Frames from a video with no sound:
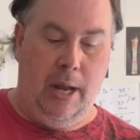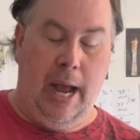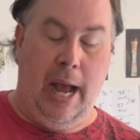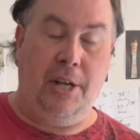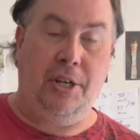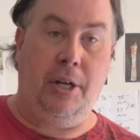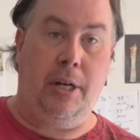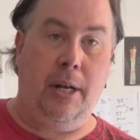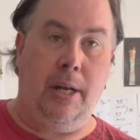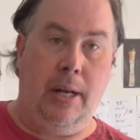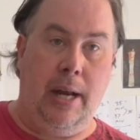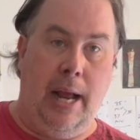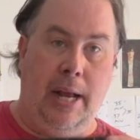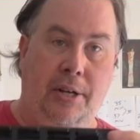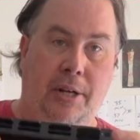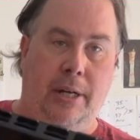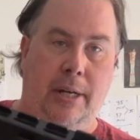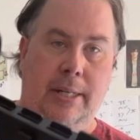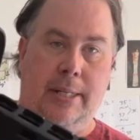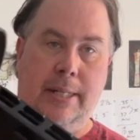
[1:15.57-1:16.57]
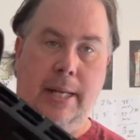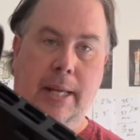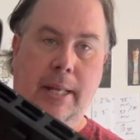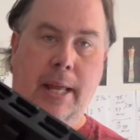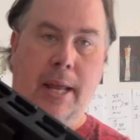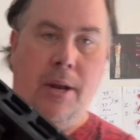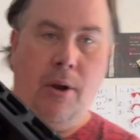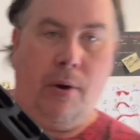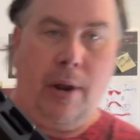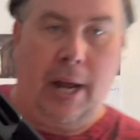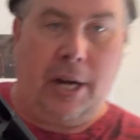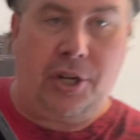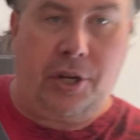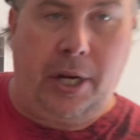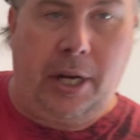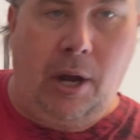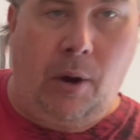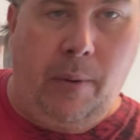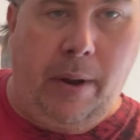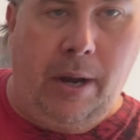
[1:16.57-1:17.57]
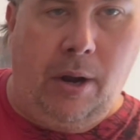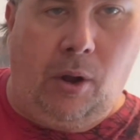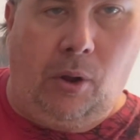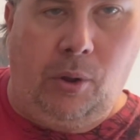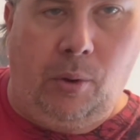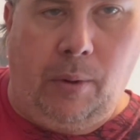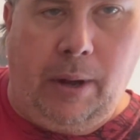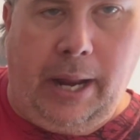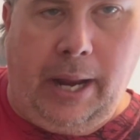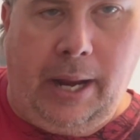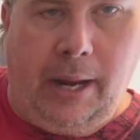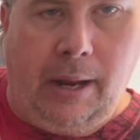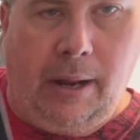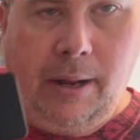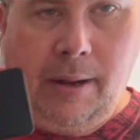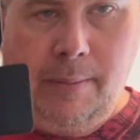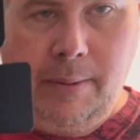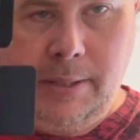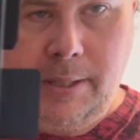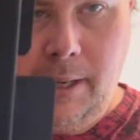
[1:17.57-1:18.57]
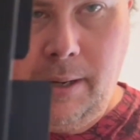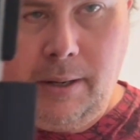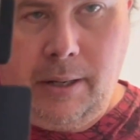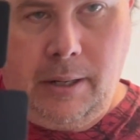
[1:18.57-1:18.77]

As you can see, they don't actually go in all the way. Oh, let me see.